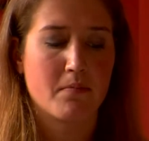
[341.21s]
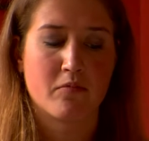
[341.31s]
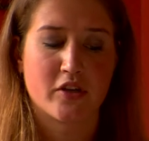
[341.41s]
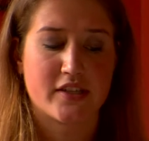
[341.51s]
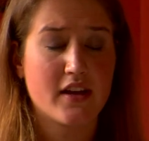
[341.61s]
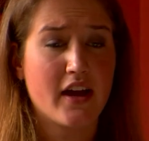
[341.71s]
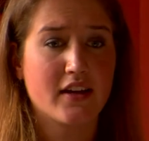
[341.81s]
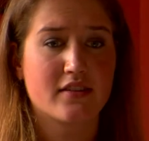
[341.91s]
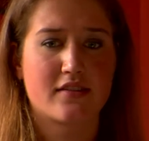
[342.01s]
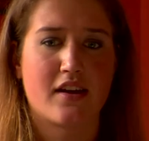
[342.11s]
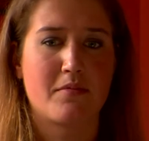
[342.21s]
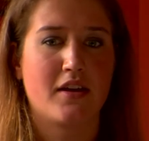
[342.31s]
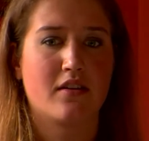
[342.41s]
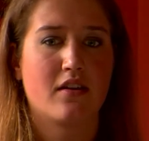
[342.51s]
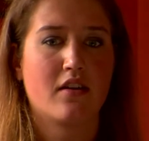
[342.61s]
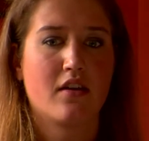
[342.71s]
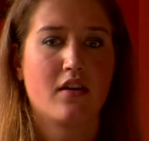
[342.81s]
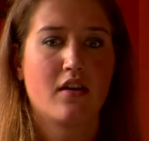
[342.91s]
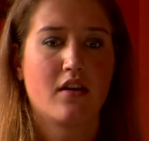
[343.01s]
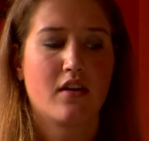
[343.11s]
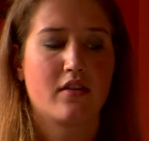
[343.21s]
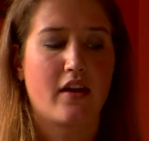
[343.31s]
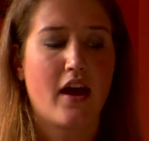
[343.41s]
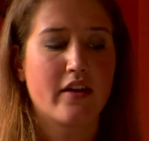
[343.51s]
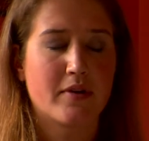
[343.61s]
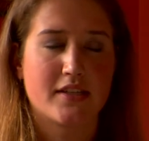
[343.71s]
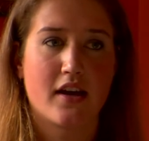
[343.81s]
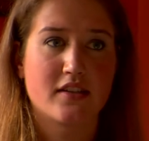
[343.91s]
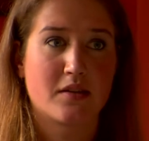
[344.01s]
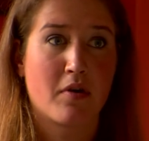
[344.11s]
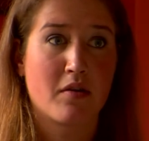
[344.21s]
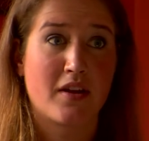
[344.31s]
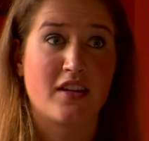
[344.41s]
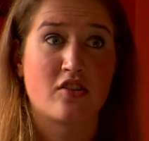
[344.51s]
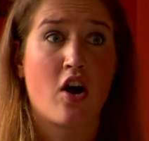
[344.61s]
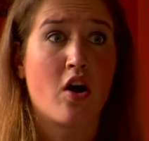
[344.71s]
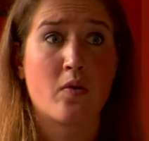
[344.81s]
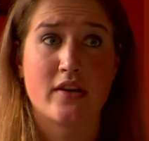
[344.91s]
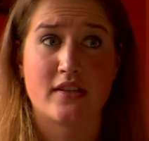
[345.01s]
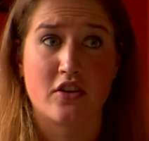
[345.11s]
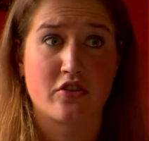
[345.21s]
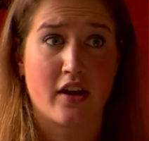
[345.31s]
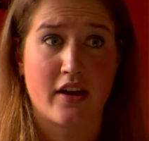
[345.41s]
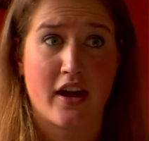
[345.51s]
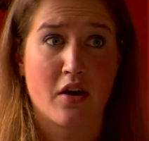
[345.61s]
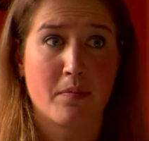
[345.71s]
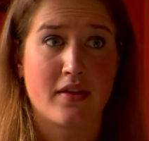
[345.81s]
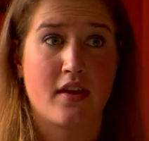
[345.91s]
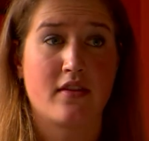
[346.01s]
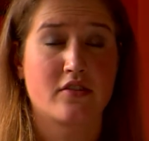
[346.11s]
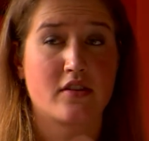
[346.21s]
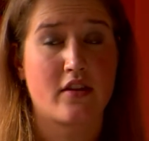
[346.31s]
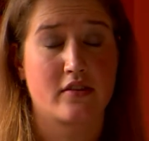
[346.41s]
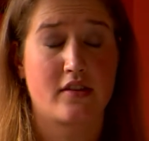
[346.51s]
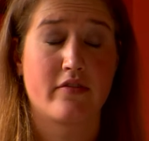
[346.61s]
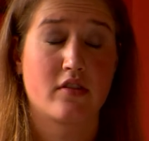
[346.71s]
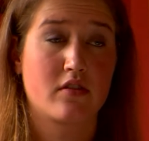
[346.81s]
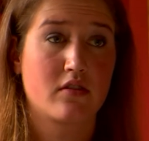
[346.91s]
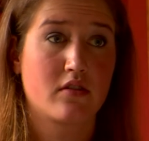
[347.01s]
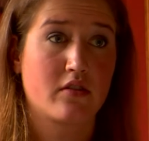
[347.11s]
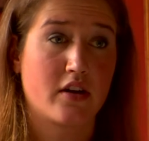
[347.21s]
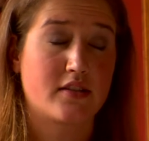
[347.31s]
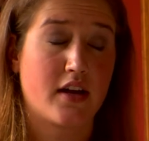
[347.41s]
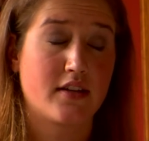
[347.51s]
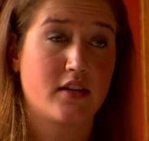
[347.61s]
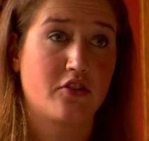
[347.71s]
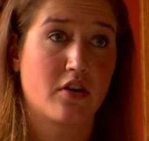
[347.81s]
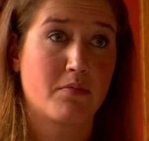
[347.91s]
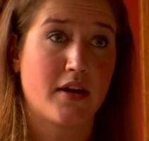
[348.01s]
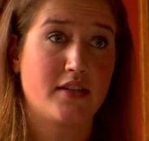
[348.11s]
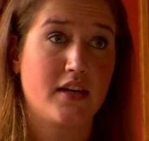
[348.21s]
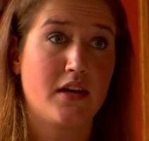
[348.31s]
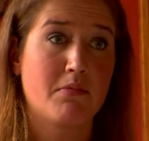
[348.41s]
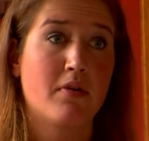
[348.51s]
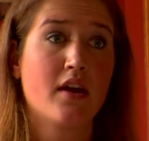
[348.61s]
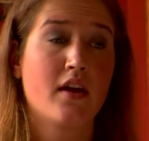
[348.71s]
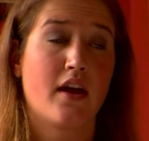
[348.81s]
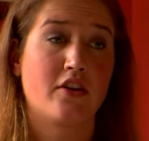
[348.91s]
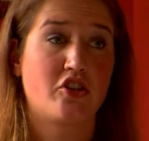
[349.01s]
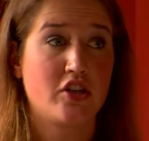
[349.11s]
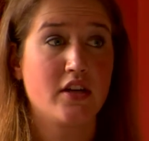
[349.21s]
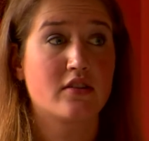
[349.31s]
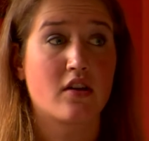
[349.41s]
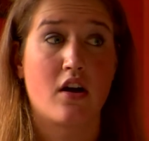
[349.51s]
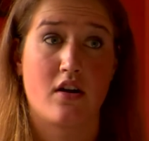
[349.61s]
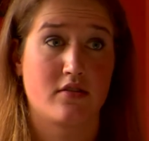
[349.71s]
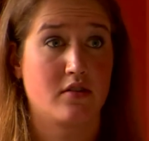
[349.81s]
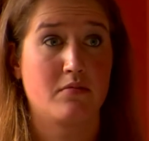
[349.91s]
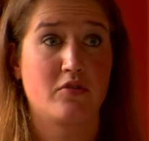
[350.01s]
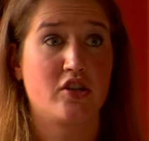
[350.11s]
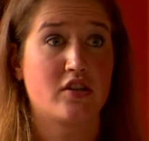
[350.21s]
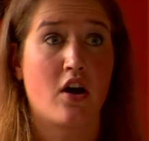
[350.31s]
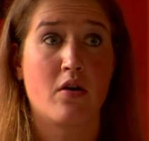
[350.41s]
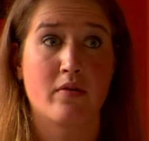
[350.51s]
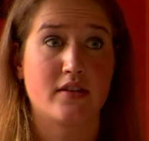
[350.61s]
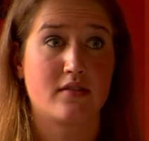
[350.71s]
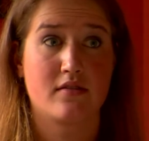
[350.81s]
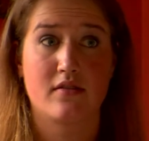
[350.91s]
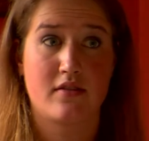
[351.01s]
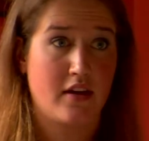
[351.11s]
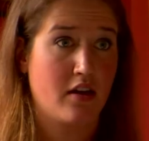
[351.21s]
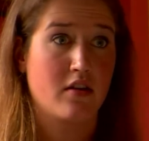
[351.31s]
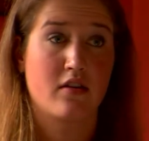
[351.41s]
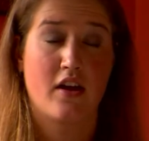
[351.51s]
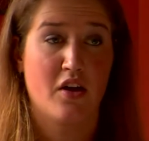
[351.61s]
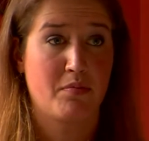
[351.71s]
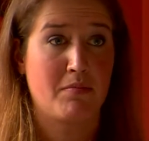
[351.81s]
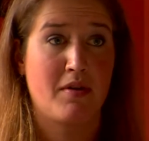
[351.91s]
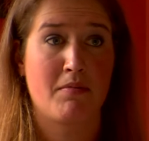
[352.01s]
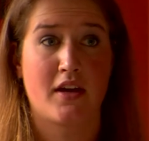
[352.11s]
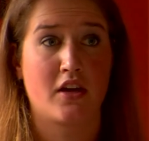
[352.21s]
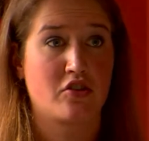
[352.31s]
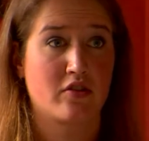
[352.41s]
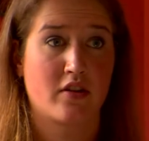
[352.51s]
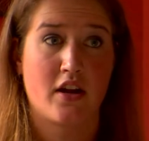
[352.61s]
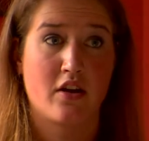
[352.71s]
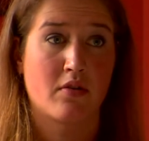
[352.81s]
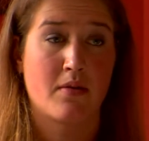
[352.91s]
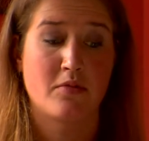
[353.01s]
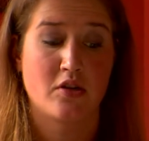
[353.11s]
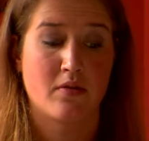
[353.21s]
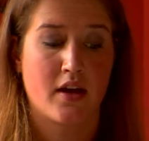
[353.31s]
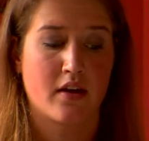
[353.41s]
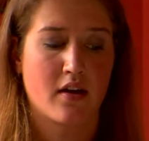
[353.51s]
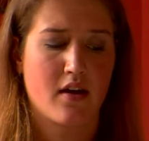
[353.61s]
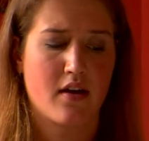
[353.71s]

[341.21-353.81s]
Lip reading: With science, I mean, the head of my science department is always there trying to help. And then there's another 7th grade science teacher on my team, and she's awesome. She's always there helping me, making sure that I know what I'm doing.